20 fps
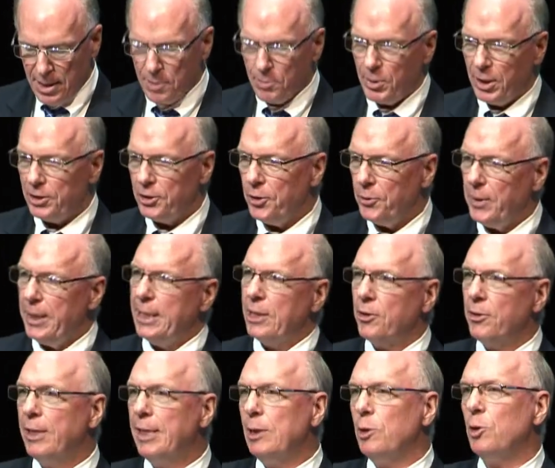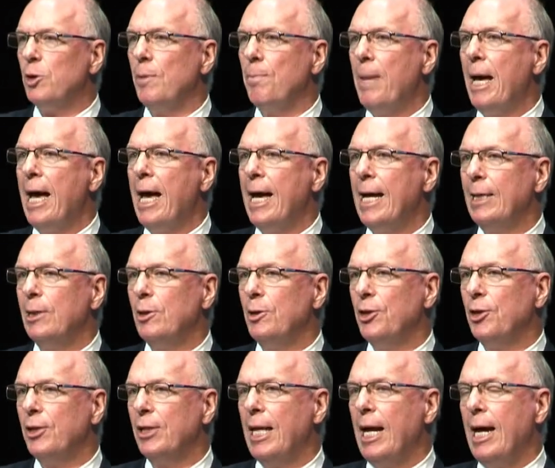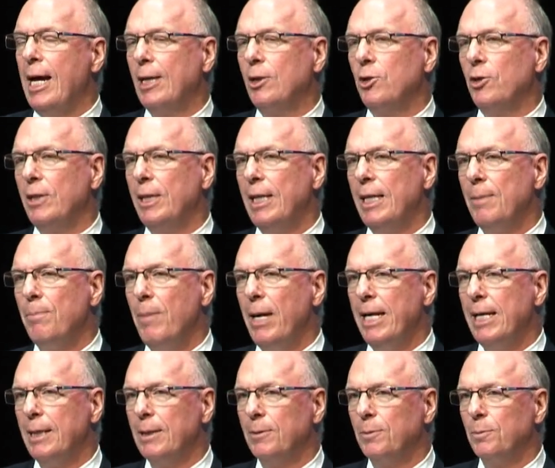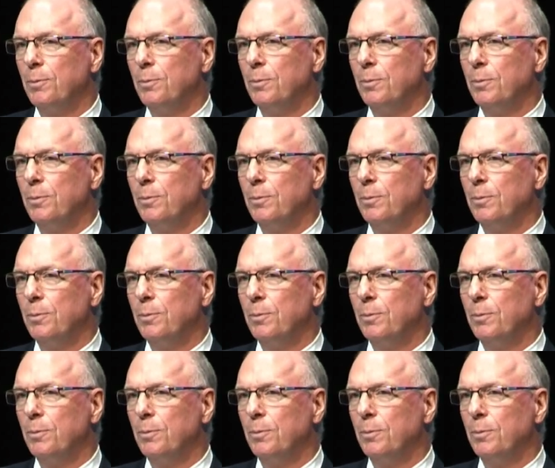But you increase demand, and you can actually make